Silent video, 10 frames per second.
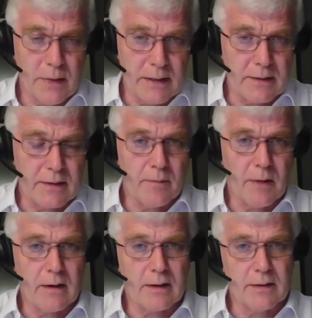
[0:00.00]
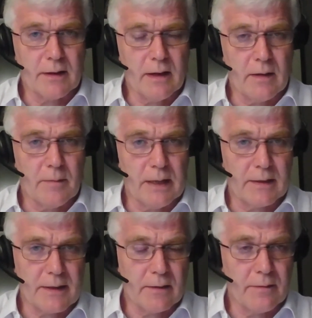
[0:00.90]
bid into the market and
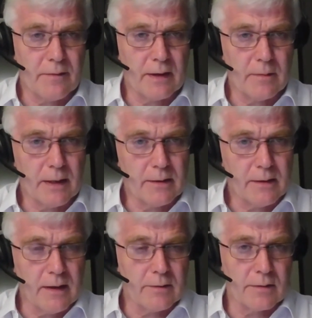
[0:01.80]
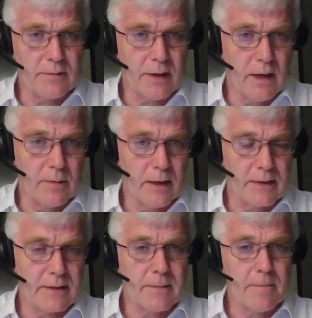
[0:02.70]
make itself available at those very high
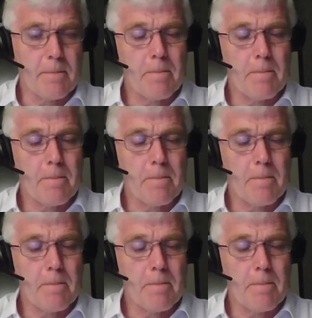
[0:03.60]
prices.